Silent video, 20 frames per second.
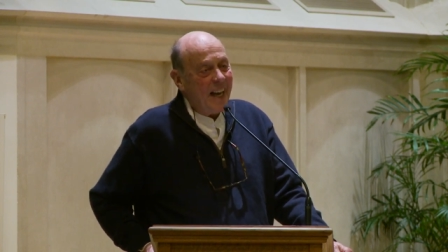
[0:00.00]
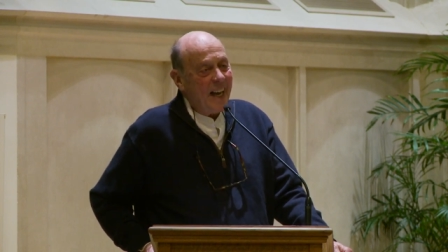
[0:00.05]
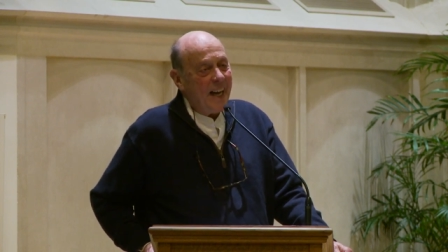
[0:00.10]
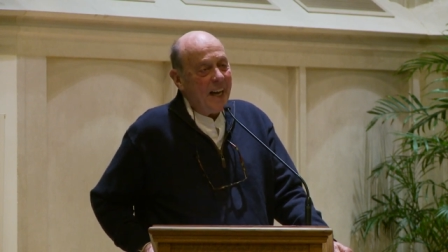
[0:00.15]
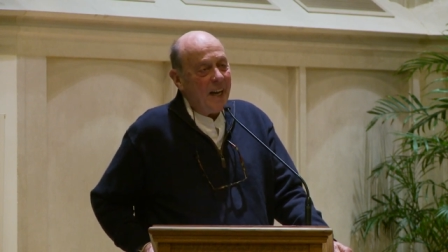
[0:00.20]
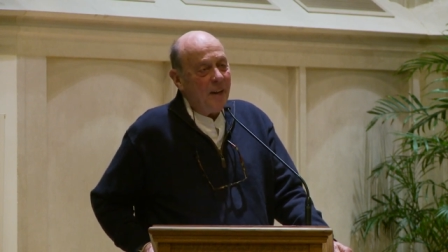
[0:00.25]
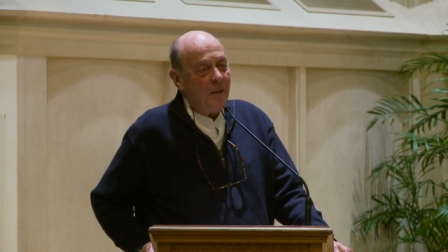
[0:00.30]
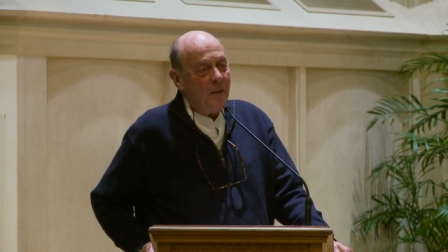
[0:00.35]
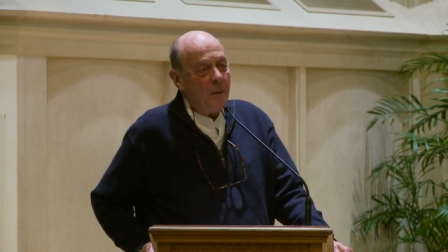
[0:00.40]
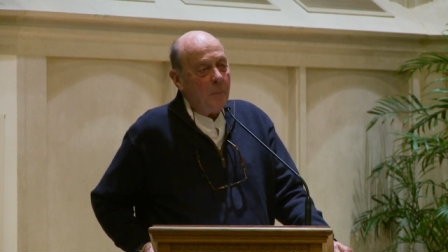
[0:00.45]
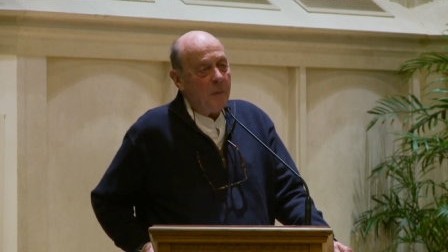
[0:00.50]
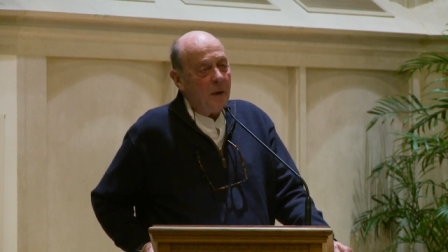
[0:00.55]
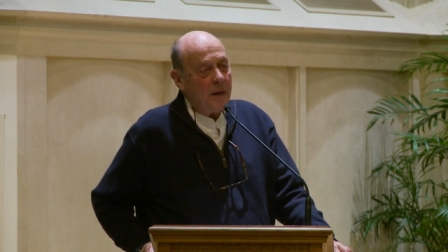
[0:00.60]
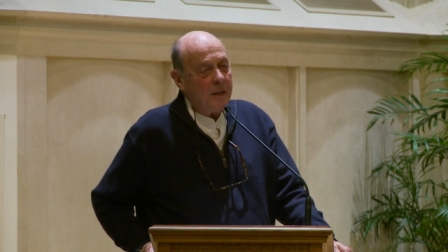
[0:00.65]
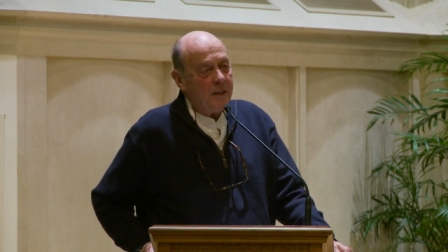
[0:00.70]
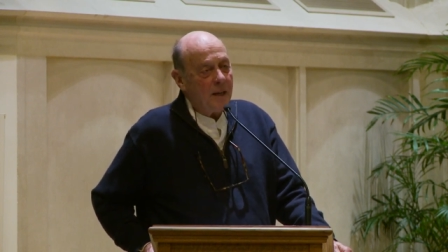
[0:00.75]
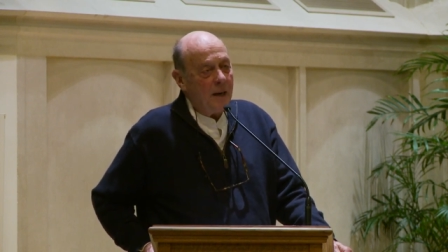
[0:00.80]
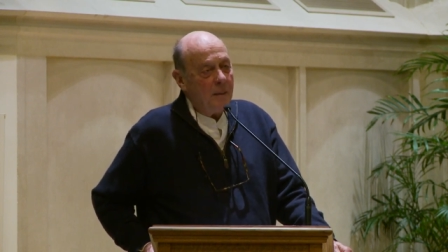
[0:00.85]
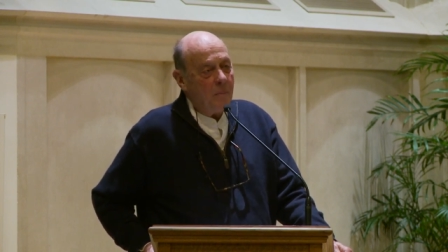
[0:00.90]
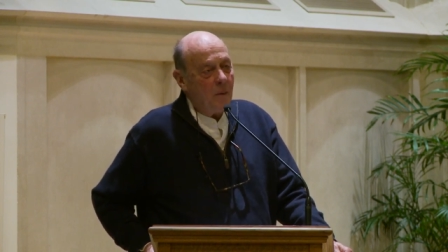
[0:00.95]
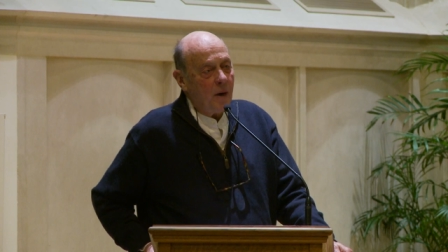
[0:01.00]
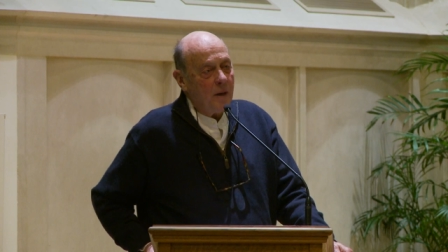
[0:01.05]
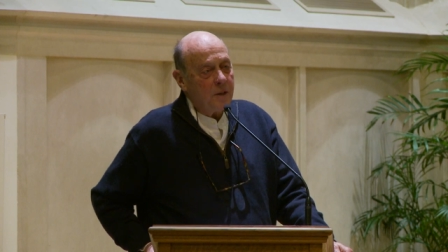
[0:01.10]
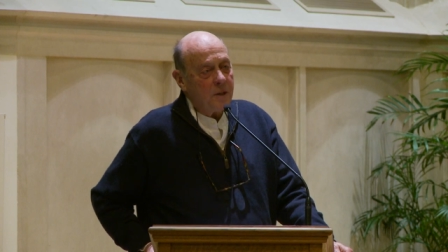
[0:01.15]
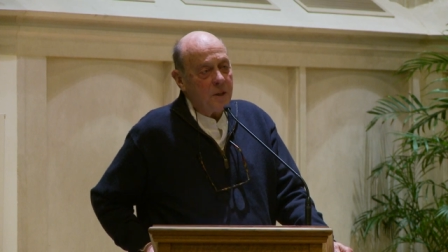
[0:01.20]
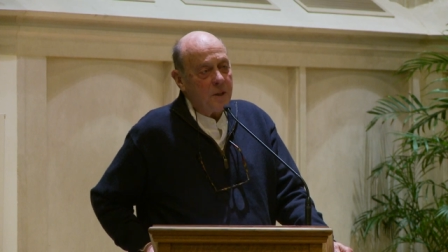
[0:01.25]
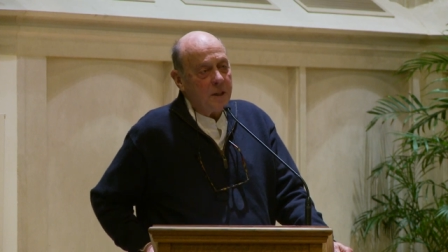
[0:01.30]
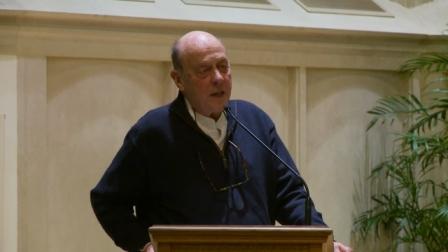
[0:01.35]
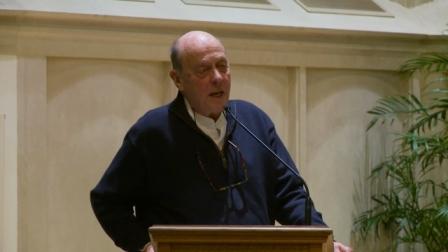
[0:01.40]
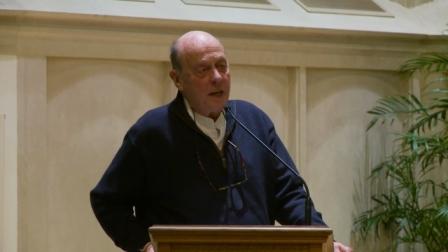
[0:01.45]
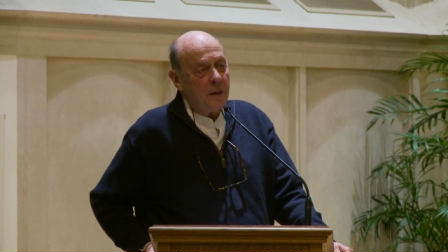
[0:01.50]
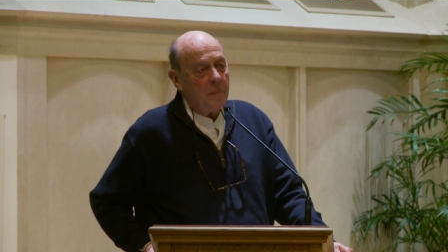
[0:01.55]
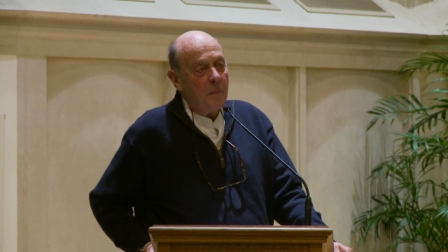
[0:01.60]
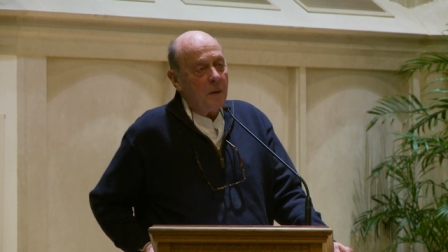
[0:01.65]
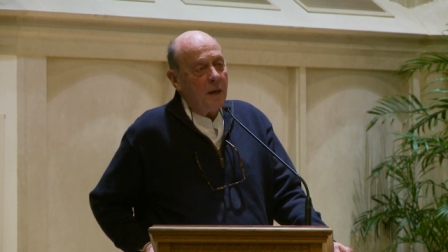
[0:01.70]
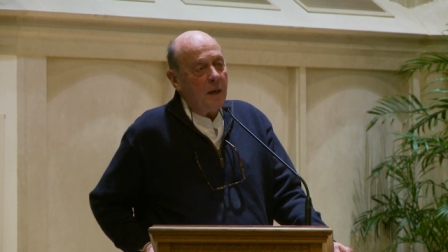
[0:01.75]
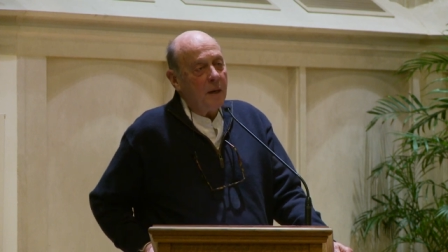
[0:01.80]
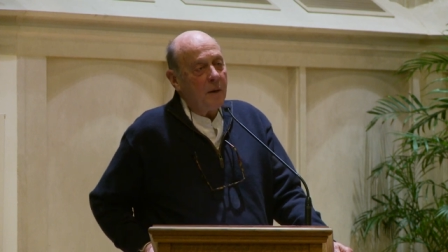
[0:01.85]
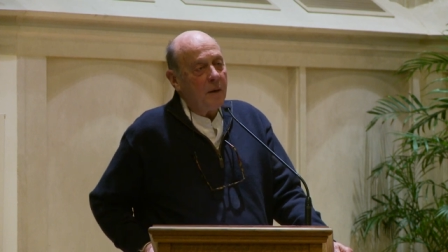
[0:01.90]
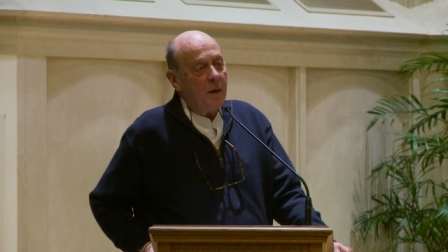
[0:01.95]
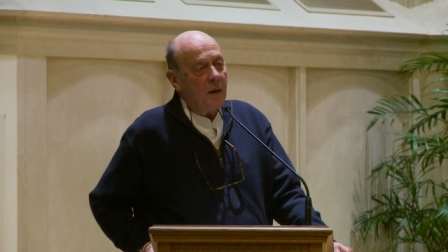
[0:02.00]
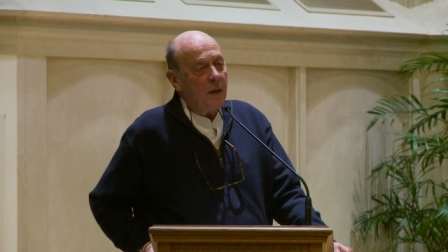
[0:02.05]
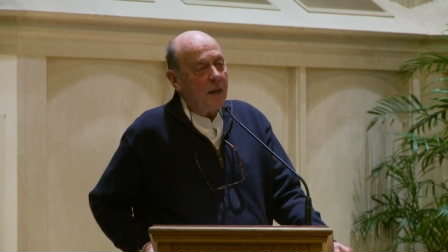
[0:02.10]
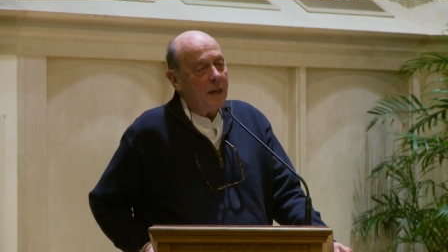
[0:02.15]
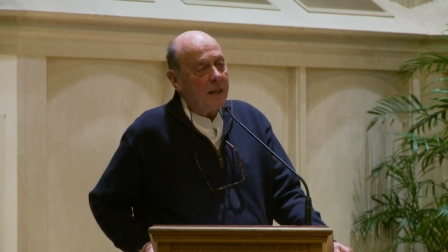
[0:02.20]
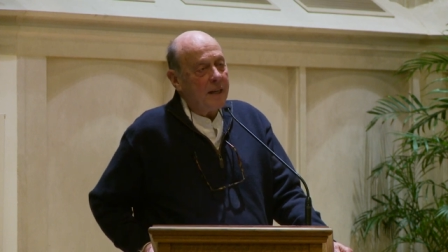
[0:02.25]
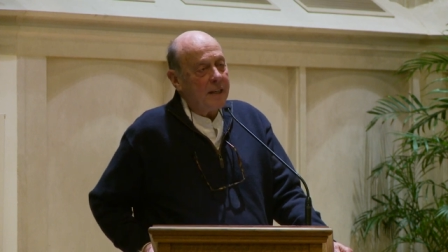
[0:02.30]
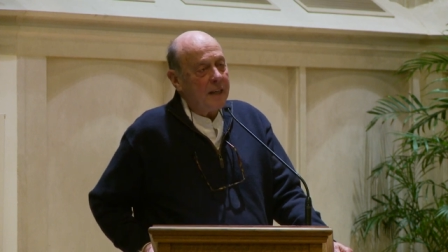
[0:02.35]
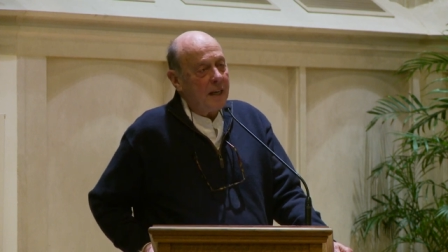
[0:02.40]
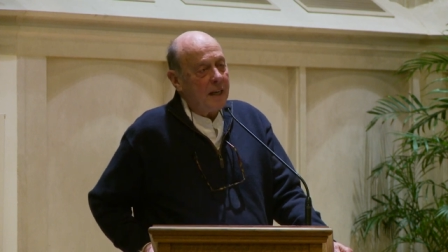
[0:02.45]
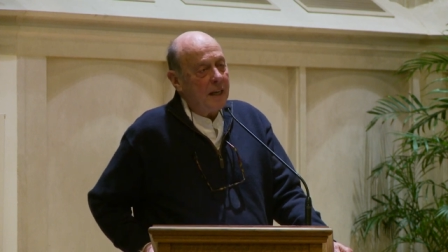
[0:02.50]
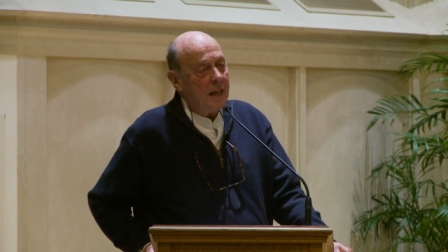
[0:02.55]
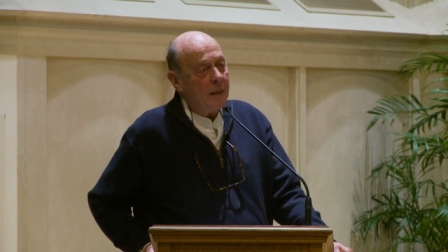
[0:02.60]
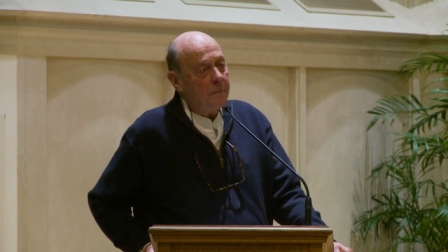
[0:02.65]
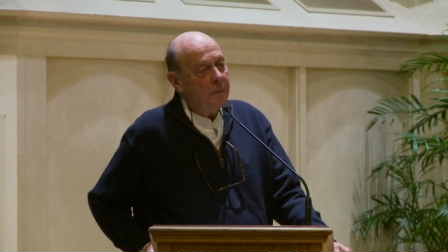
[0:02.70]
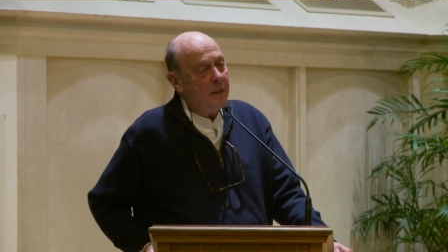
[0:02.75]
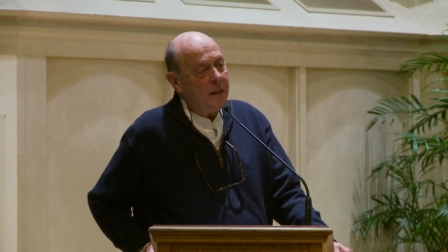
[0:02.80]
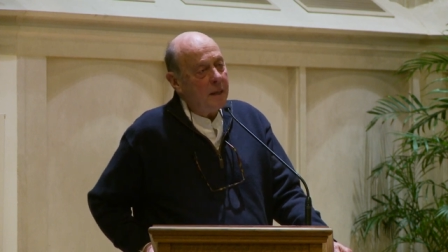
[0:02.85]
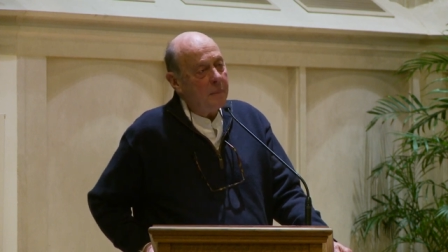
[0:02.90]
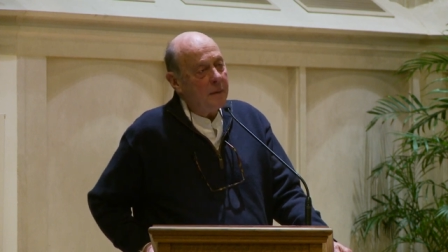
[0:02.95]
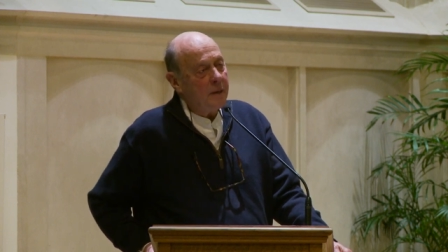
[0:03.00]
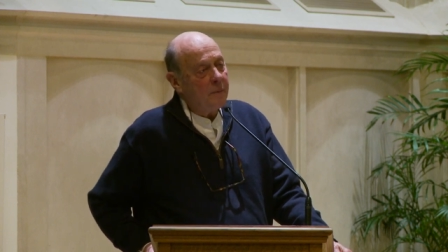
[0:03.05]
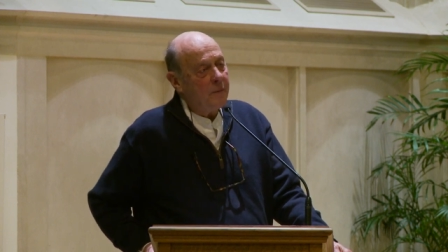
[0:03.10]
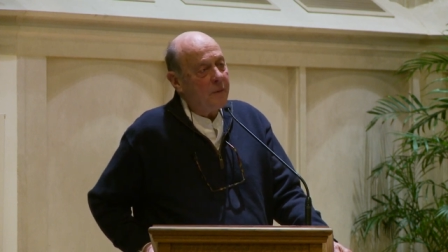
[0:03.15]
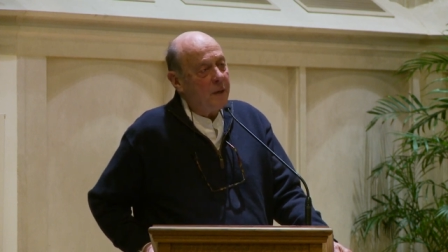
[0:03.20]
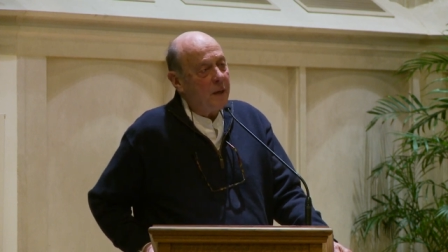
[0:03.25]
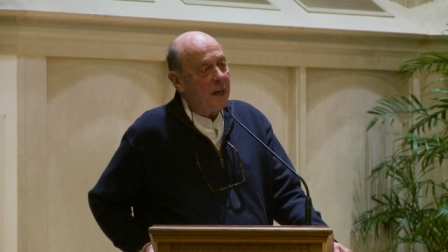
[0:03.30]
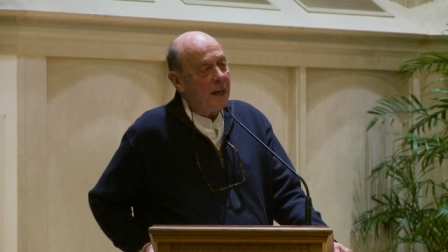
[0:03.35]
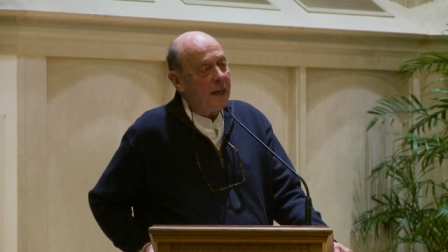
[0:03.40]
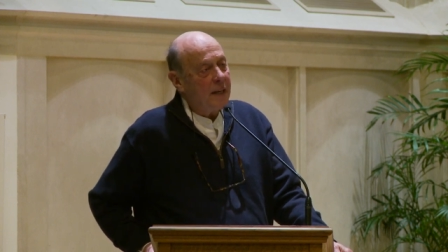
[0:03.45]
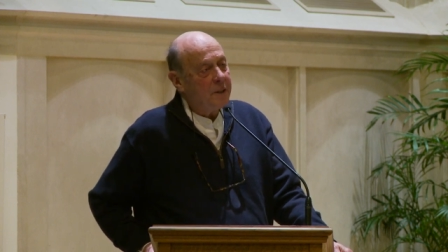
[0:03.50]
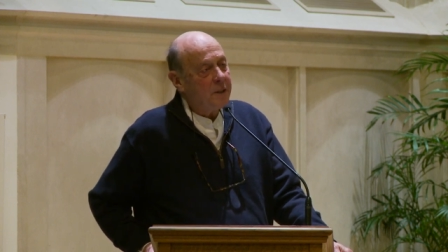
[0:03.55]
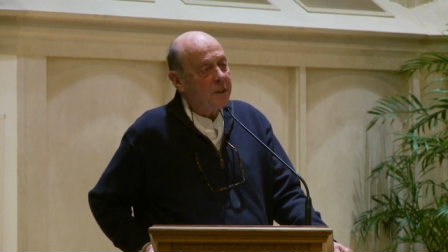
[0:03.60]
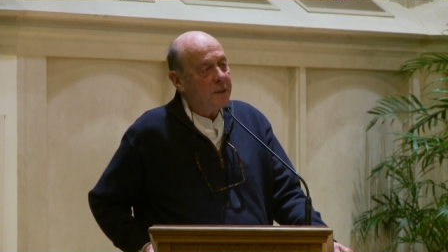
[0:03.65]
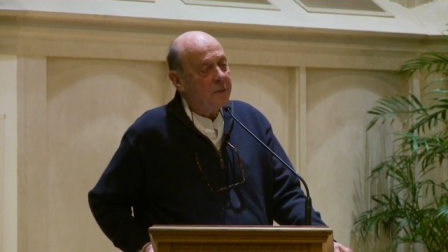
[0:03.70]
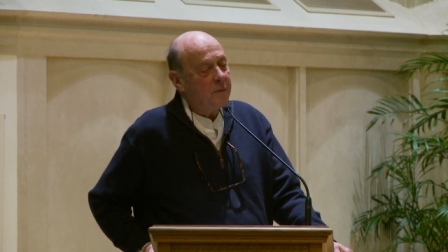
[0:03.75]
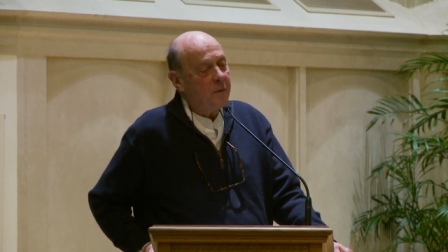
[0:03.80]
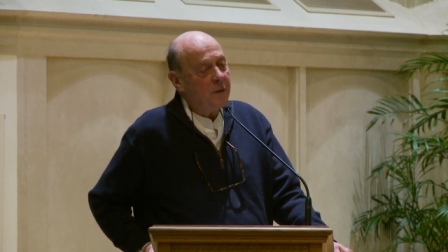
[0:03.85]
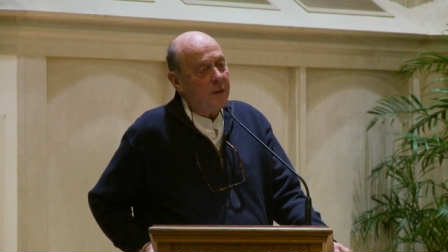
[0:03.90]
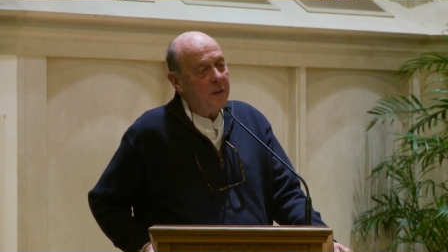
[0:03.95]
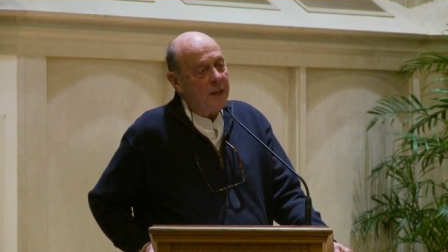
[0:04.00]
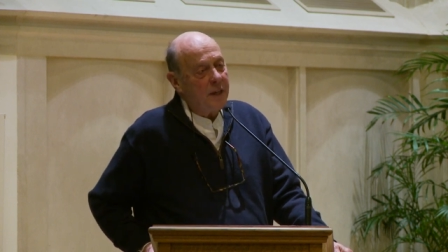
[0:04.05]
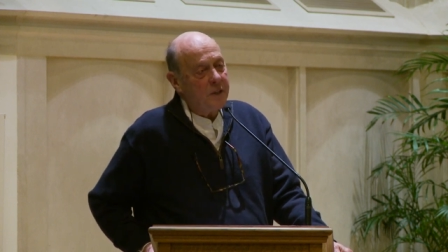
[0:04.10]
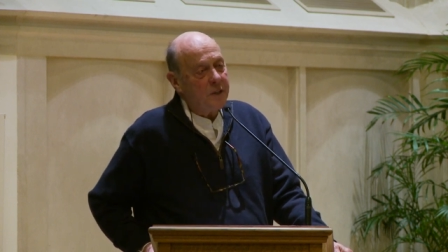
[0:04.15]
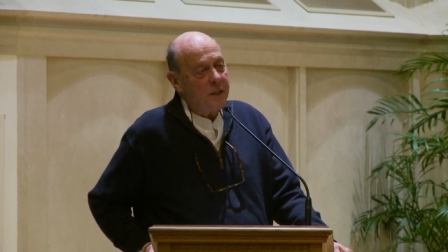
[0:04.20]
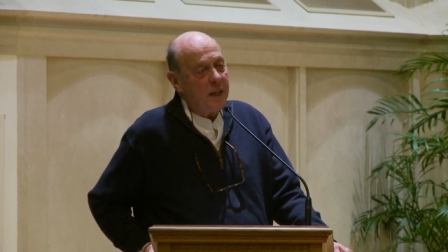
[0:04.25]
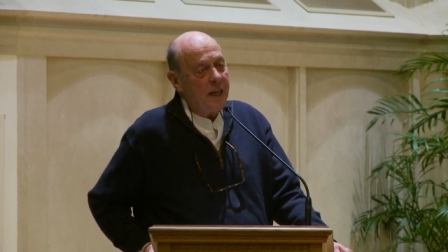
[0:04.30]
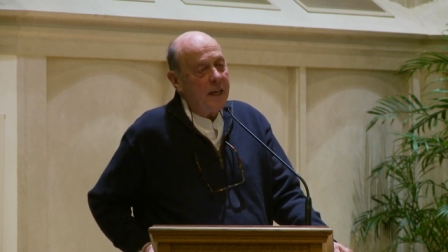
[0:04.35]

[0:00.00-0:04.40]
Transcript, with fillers: And the Pontine marshes had a malarial epidemic for the last for the next